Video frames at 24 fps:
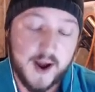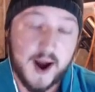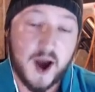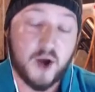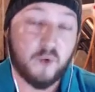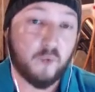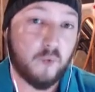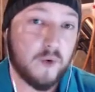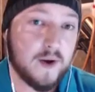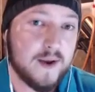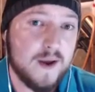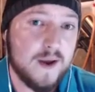I
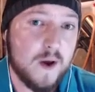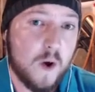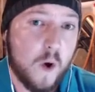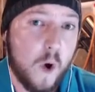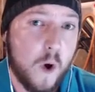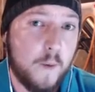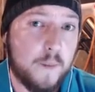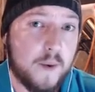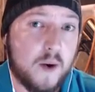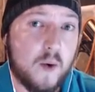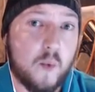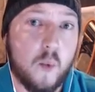really
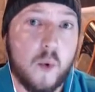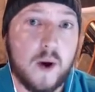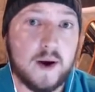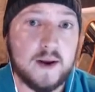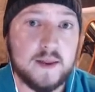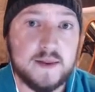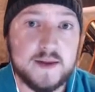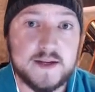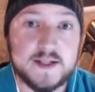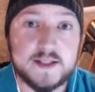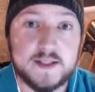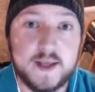hope one
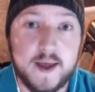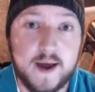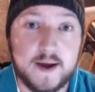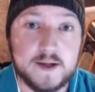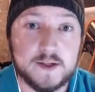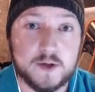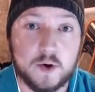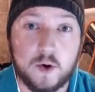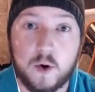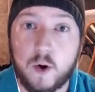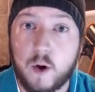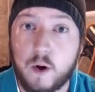of these
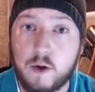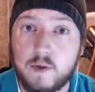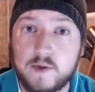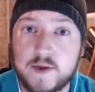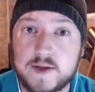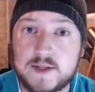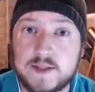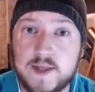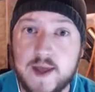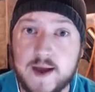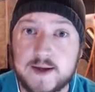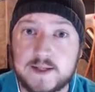decks or all of
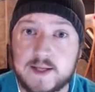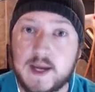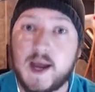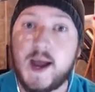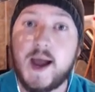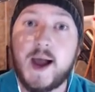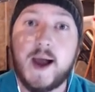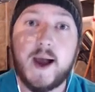these decks